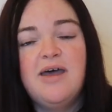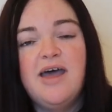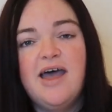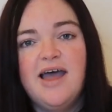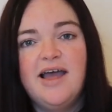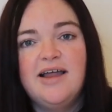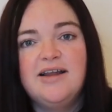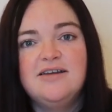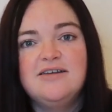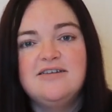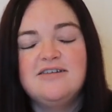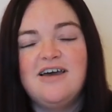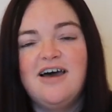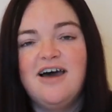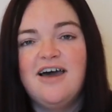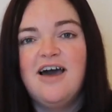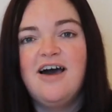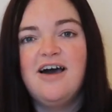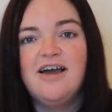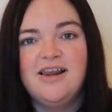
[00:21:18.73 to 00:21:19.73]
and
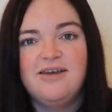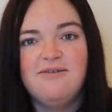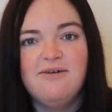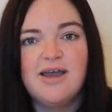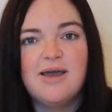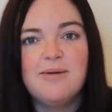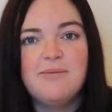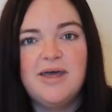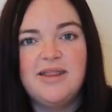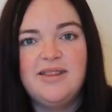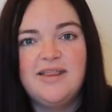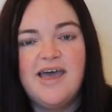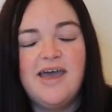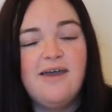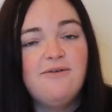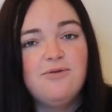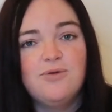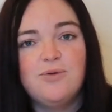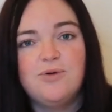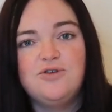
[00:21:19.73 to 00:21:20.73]
I highly recommend that
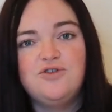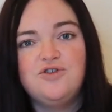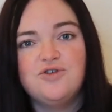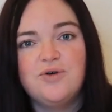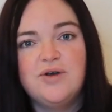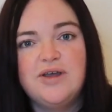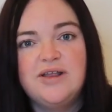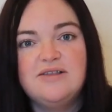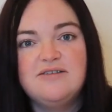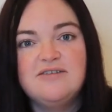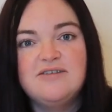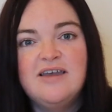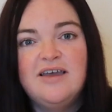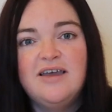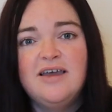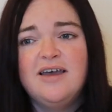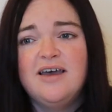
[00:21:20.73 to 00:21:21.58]
everyone joins.